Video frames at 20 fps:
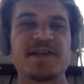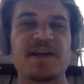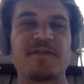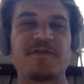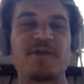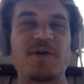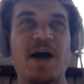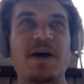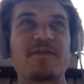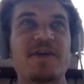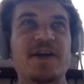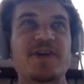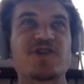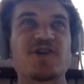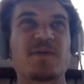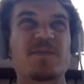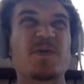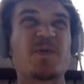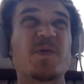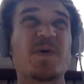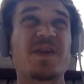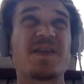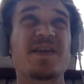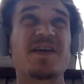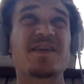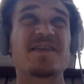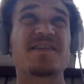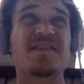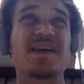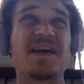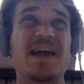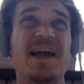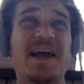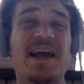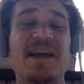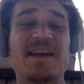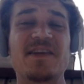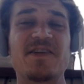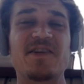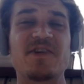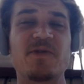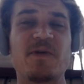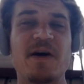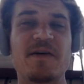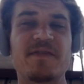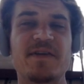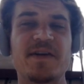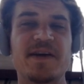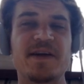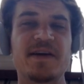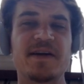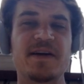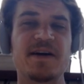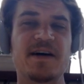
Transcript: If you have any trouble with this and you have any